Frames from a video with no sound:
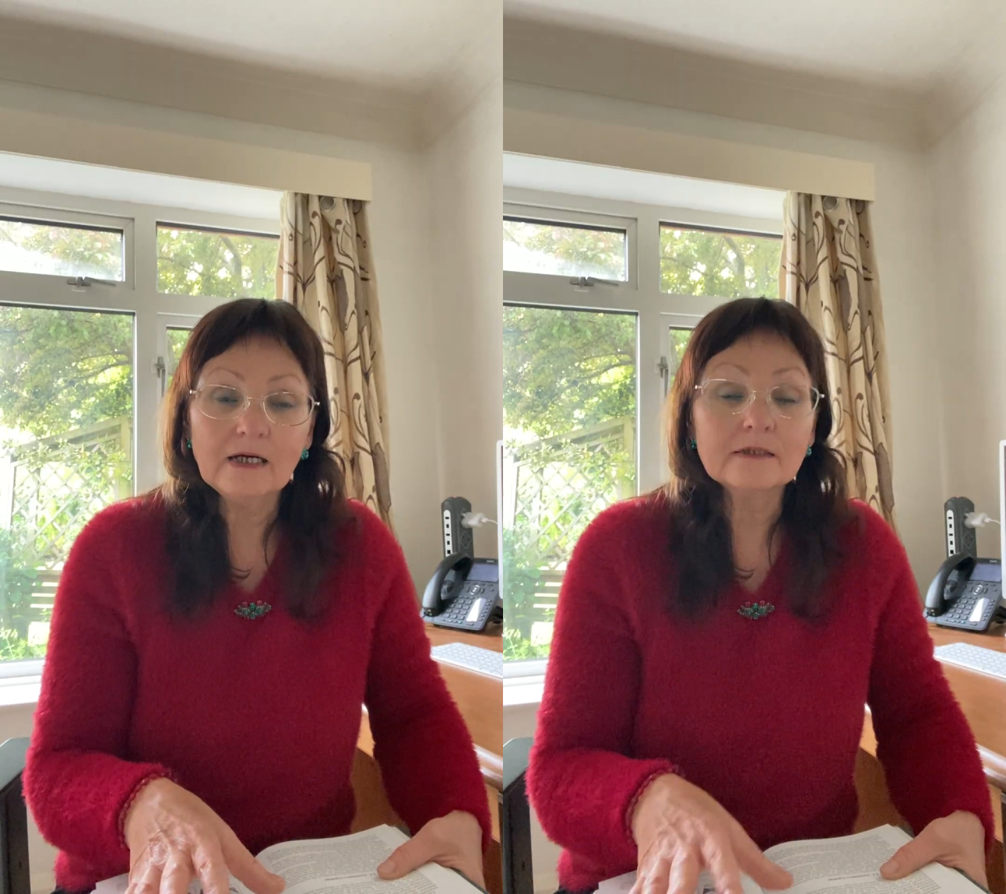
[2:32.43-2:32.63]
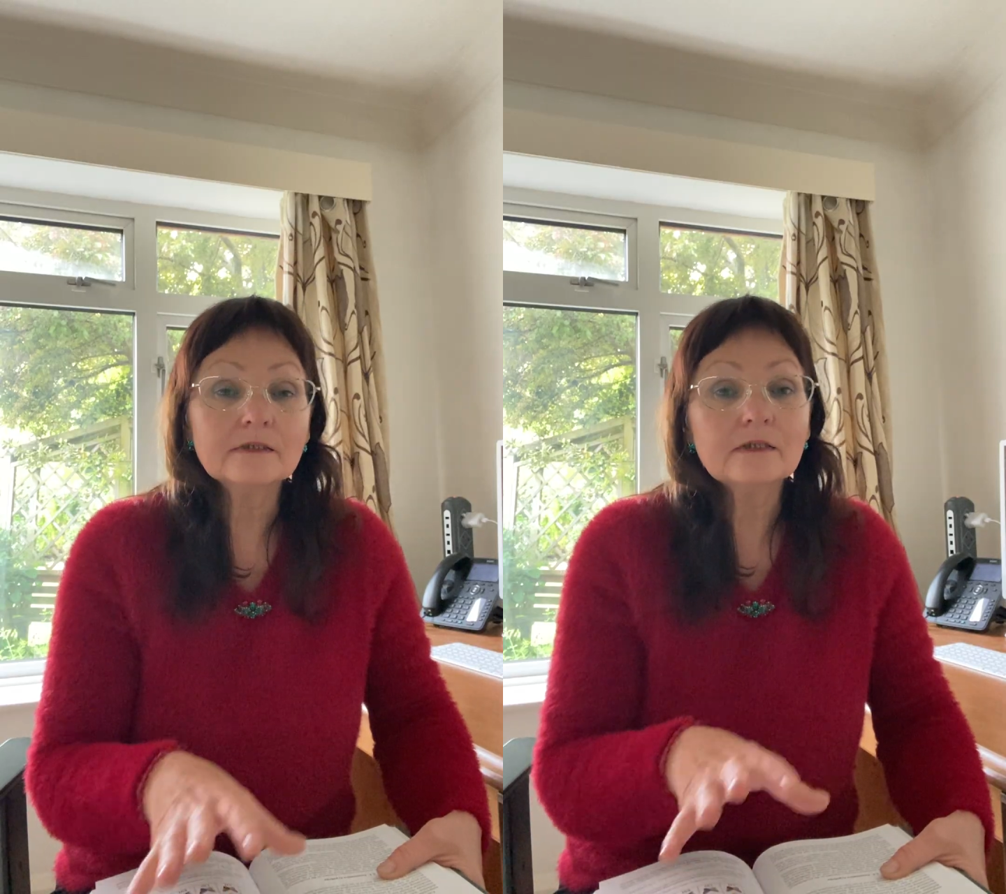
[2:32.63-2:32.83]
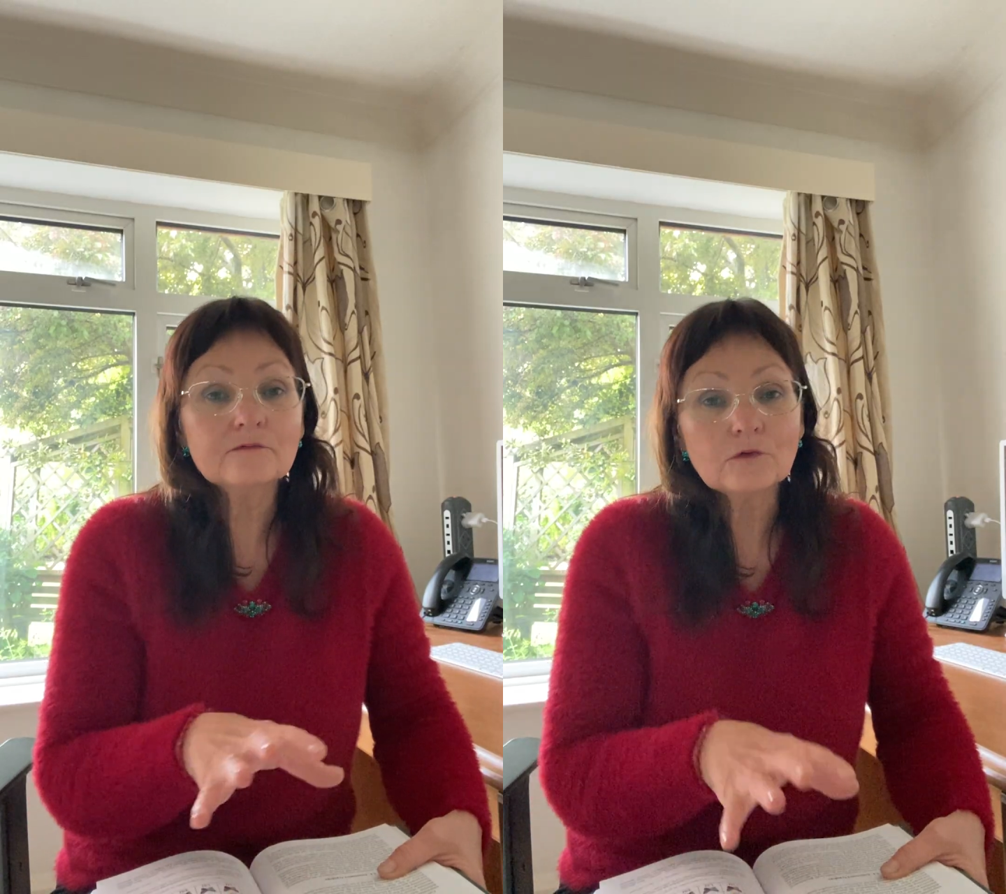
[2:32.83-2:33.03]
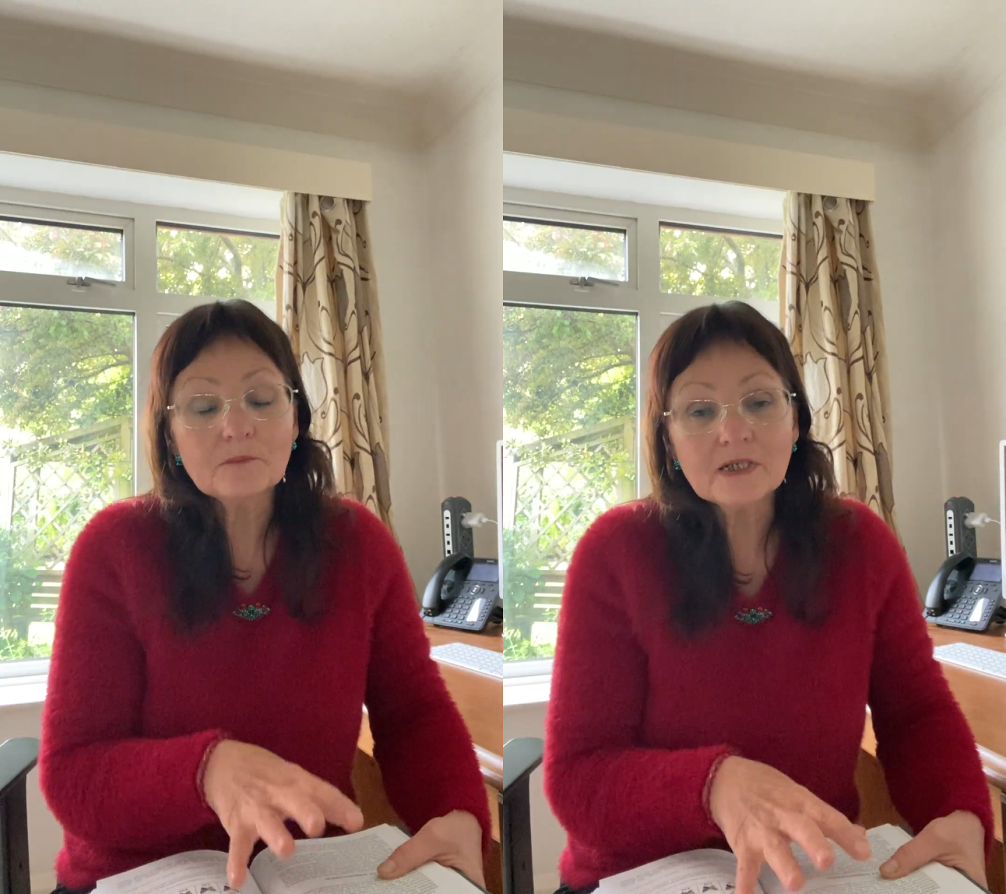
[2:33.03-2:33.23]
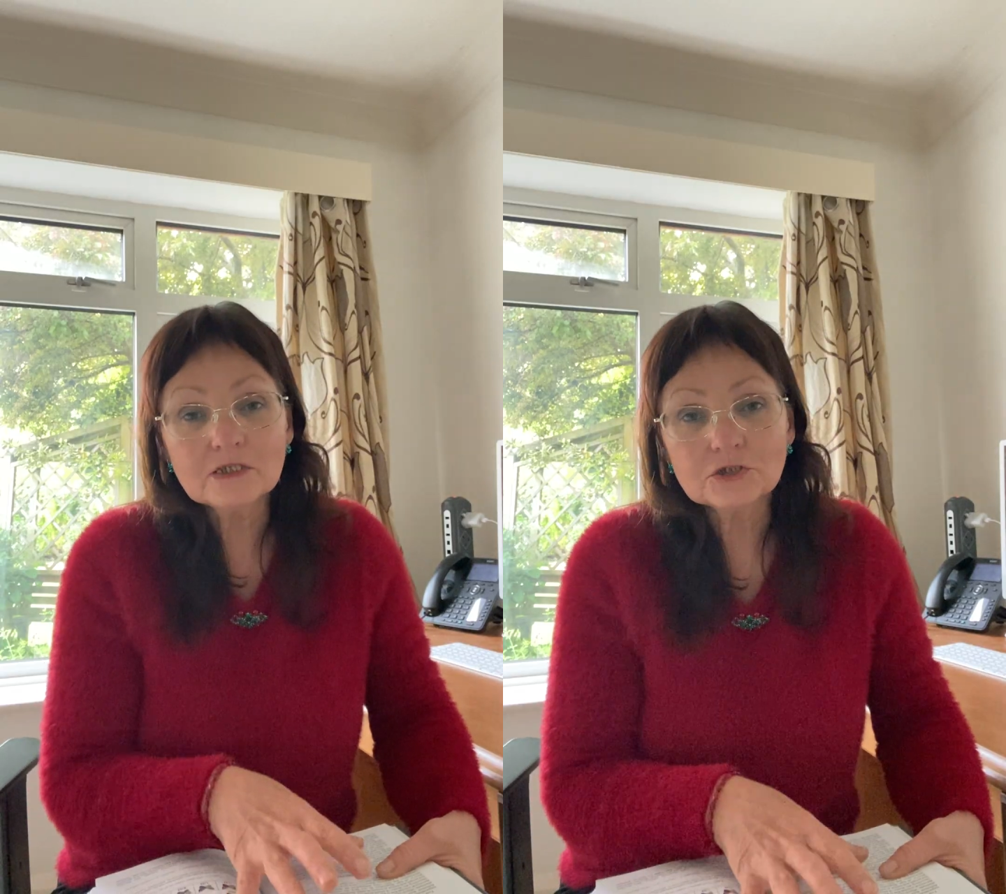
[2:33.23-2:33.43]
and
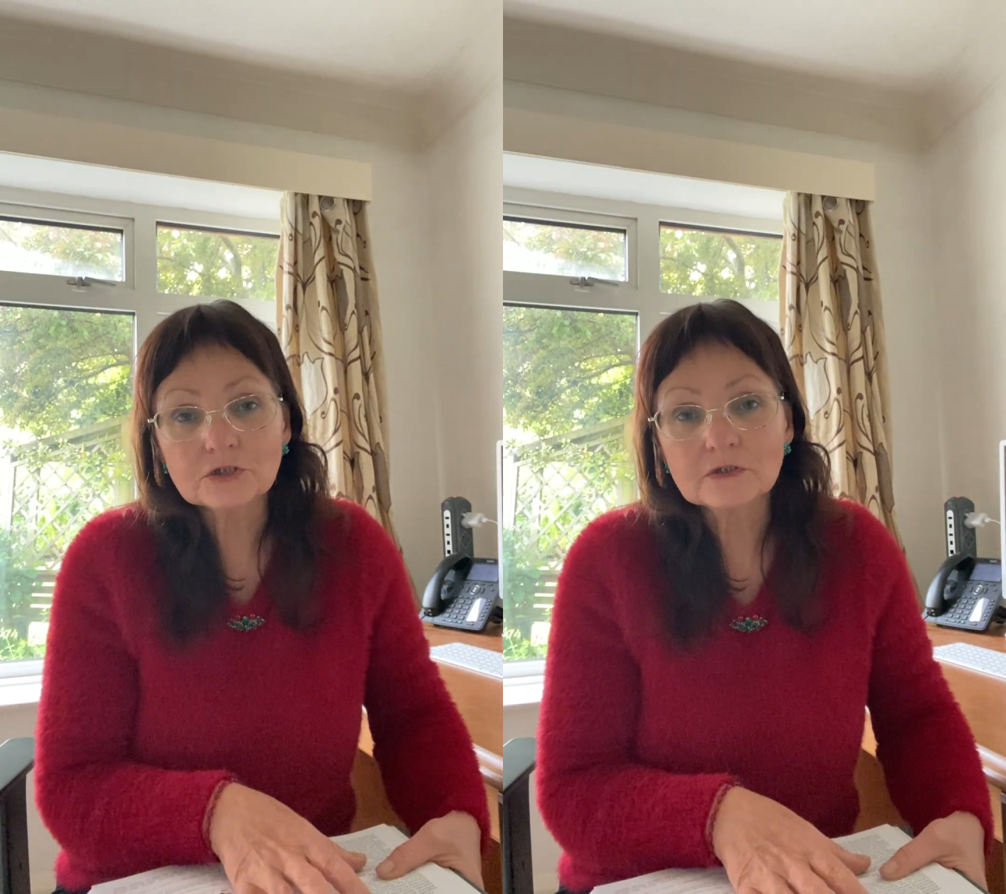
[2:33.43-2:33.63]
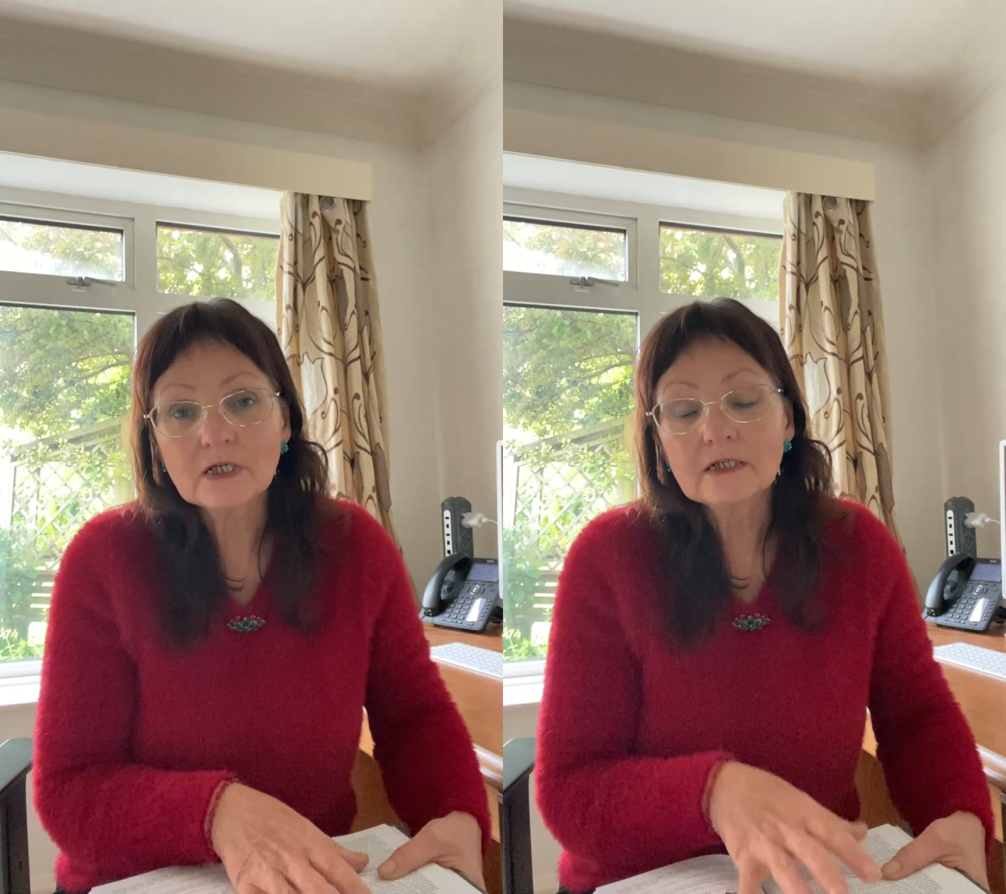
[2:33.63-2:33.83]
information